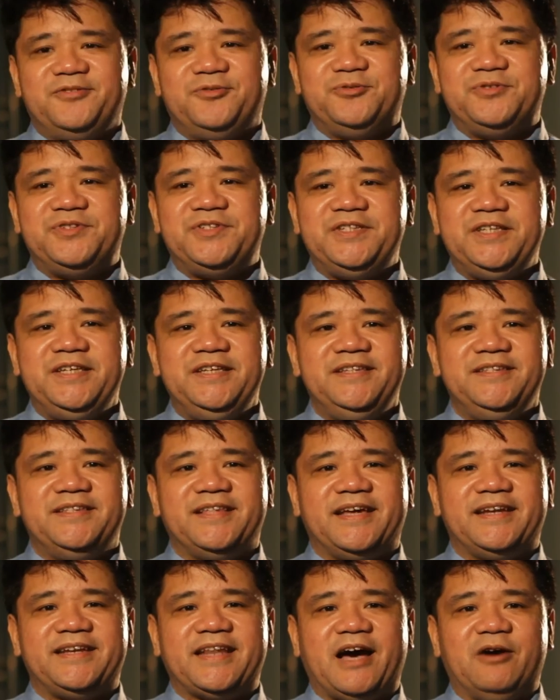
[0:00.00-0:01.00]
see
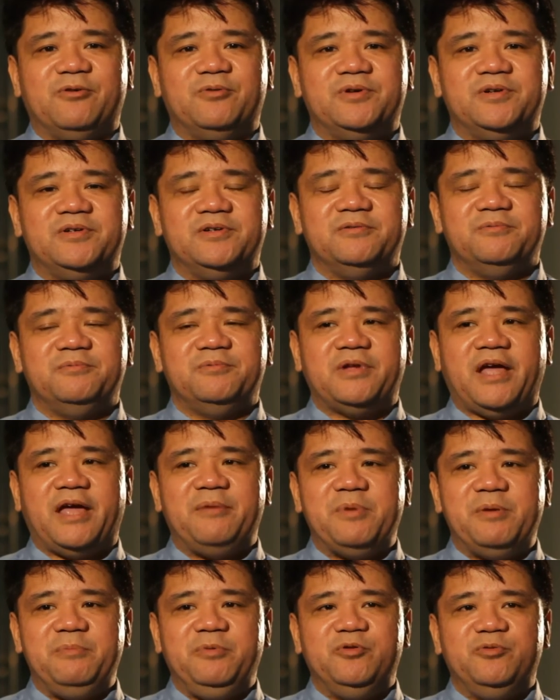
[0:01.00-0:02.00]
that our
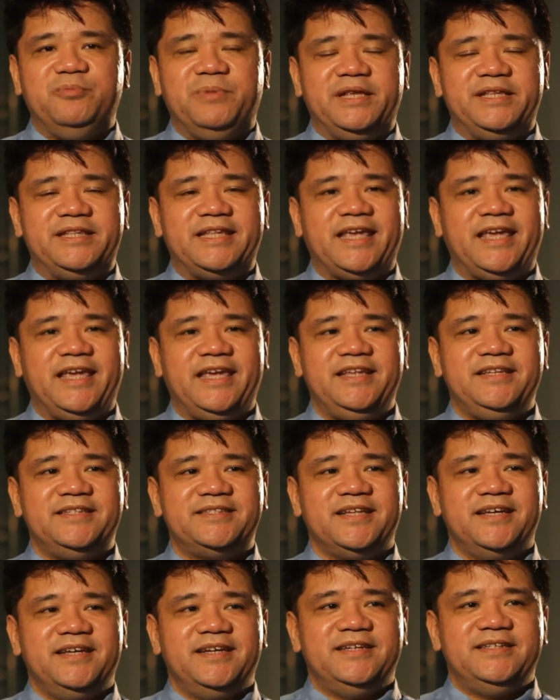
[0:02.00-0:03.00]
MMU
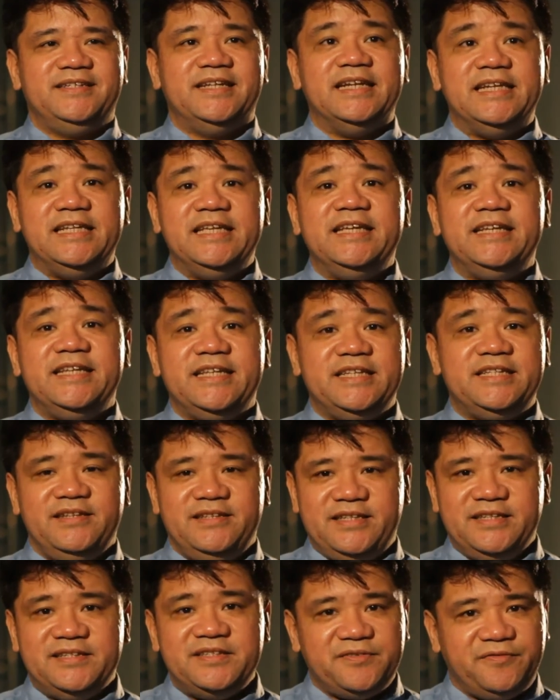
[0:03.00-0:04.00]
maintains the lead in
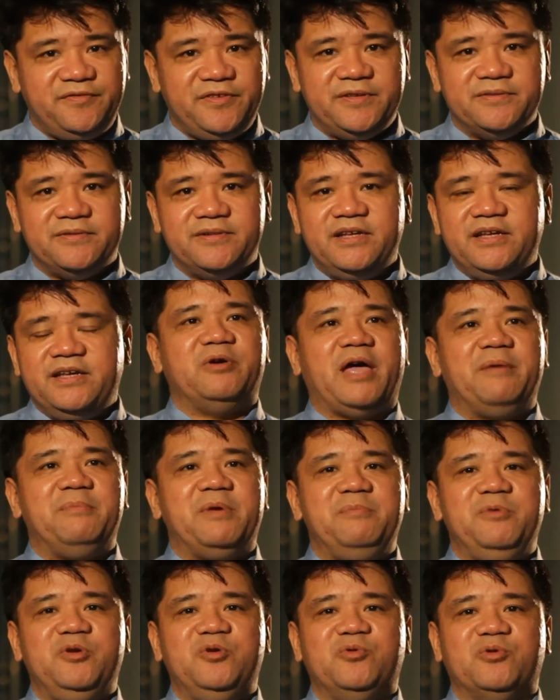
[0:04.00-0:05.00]
this field.
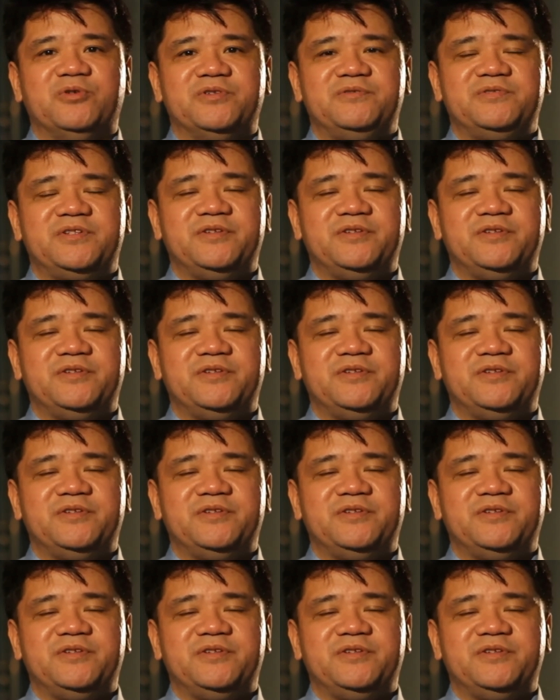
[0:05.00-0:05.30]
MMU was the